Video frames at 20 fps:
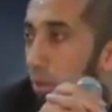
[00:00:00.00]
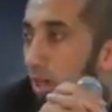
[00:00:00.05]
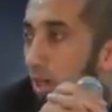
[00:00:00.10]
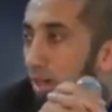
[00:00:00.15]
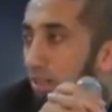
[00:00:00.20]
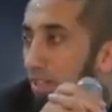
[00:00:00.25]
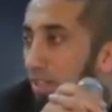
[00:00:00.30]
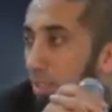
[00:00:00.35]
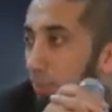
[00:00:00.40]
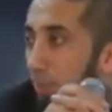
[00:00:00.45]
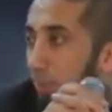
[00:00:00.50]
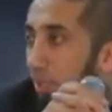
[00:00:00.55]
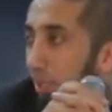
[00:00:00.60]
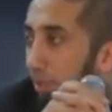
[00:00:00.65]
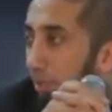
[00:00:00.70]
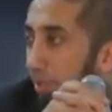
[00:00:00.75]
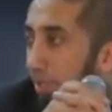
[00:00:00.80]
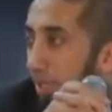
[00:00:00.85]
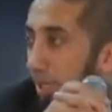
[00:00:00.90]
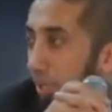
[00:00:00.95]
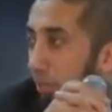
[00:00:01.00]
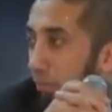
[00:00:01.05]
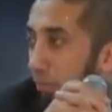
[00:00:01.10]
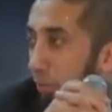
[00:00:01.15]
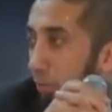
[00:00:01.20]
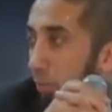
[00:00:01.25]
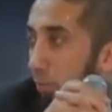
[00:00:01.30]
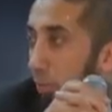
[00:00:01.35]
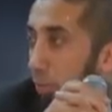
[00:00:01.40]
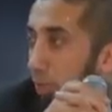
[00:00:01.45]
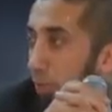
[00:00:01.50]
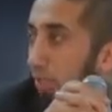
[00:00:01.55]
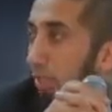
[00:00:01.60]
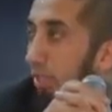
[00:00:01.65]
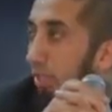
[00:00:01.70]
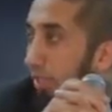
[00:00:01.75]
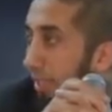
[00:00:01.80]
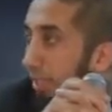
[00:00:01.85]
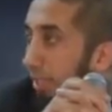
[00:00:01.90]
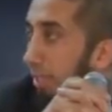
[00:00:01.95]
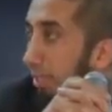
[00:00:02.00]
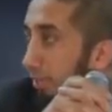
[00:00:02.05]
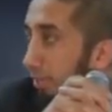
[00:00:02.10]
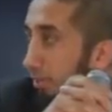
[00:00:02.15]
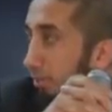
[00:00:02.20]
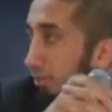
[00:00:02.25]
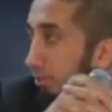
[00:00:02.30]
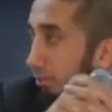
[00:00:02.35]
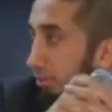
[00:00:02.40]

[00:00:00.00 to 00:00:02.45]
Quran has been coming down for more than a decade.